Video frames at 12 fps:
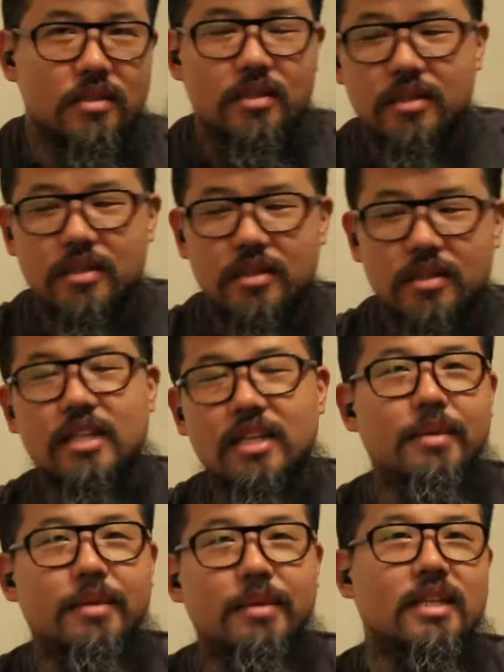That doesn't
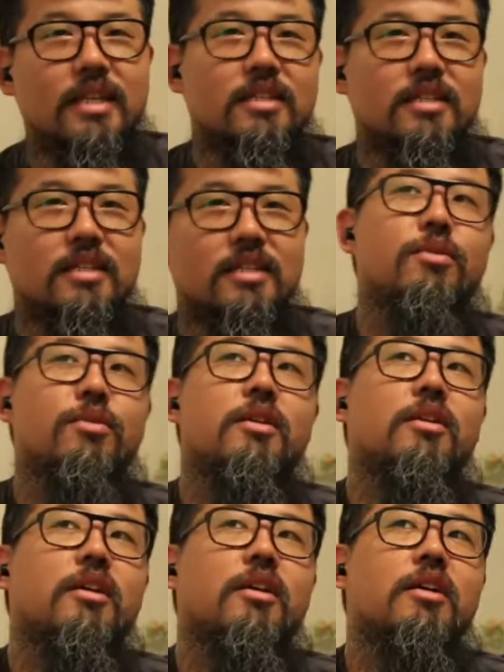make sense, because
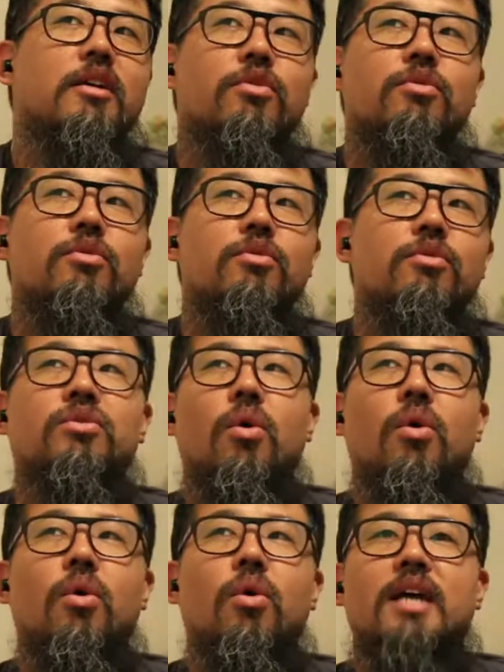if you stole
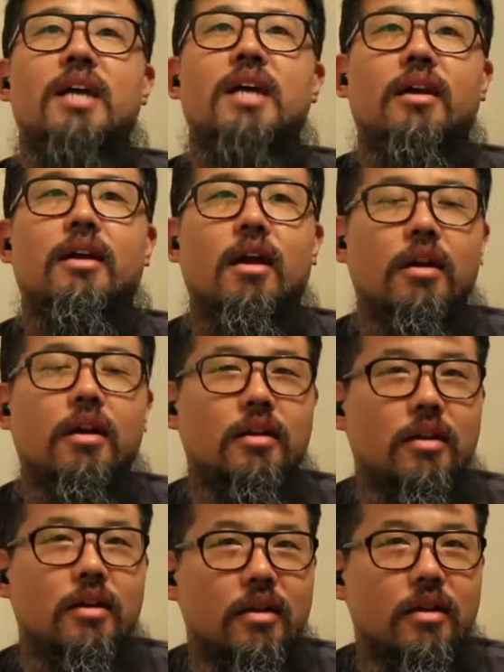an entire carton
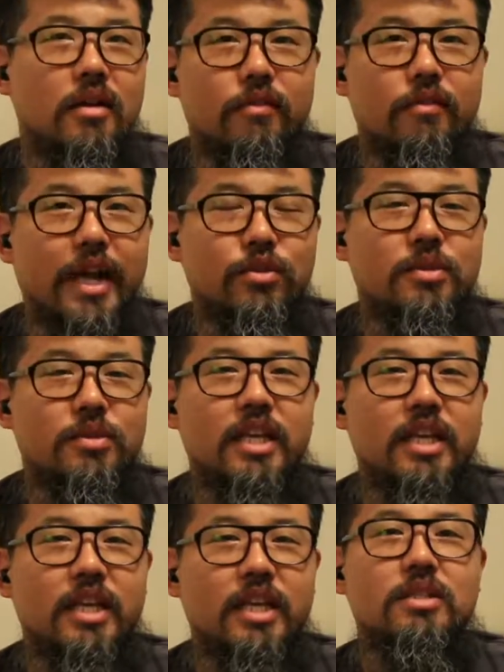of ice cream
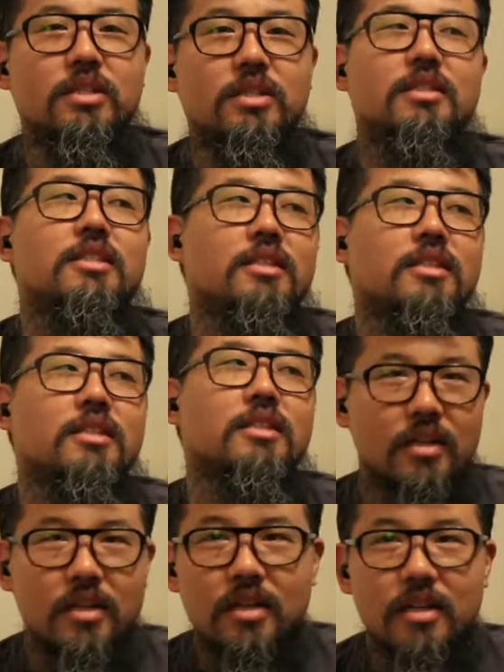sandwiches,
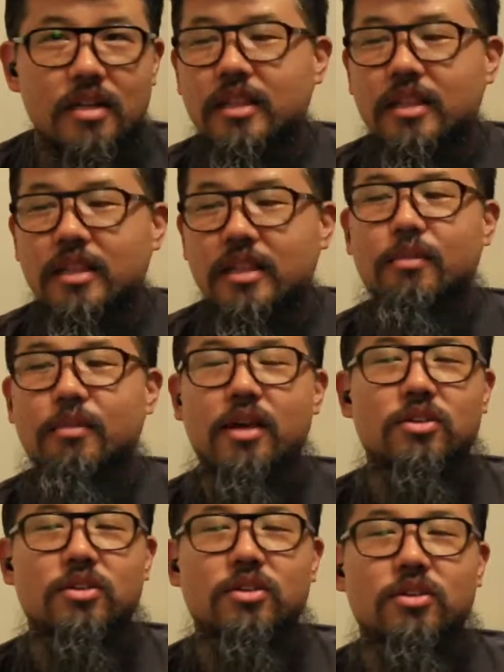that could be
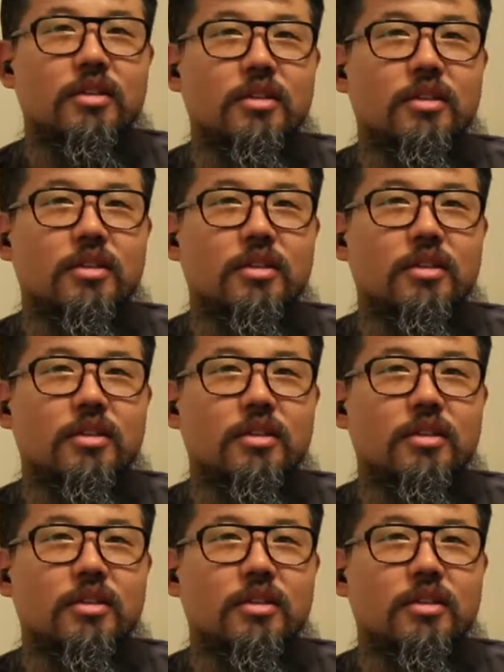understood.